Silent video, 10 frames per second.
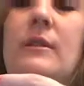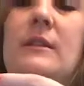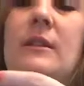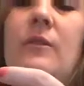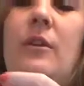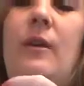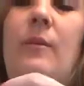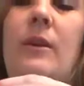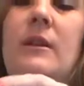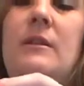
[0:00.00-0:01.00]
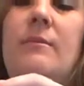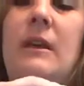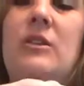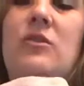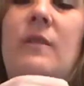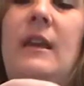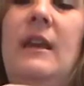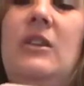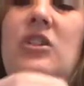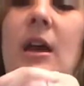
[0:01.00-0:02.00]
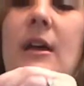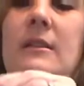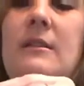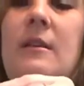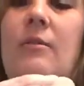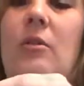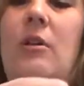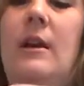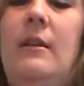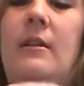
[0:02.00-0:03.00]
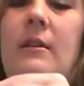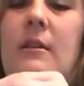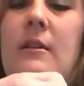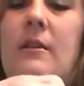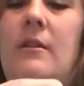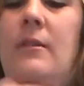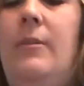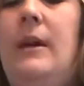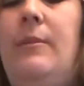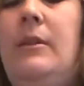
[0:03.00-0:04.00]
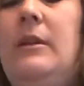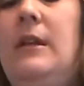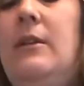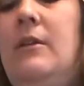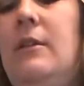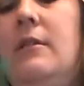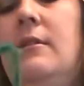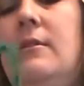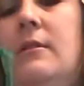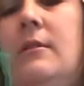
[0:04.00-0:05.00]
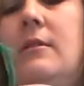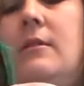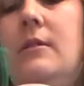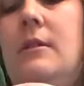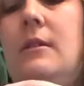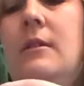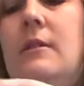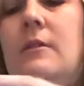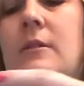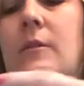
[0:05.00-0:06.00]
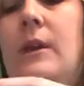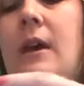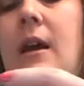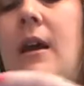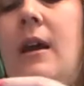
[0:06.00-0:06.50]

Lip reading: 2 and 0. I wanted to make sure they each had some on the pipe cleaner. So we